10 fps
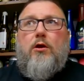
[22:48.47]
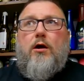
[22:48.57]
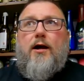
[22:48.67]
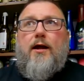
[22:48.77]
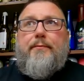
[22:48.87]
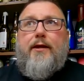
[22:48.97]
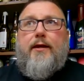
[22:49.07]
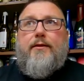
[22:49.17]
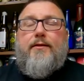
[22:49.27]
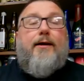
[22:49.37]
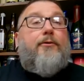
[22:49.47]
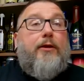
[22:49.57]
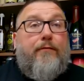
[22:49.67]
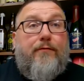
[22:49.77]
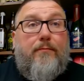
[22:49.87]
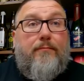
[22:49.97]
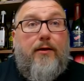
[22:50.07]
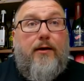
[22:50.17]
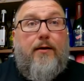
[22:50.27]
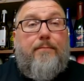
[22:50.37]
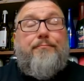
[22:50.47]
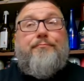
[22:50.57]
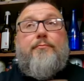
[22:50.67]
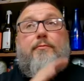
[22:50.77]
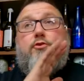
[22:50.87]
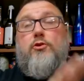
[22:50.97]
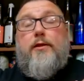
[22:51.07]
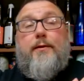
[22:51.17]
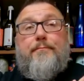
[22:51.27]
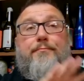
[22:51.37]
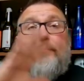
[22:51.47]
IPA that dialed in from Trillium.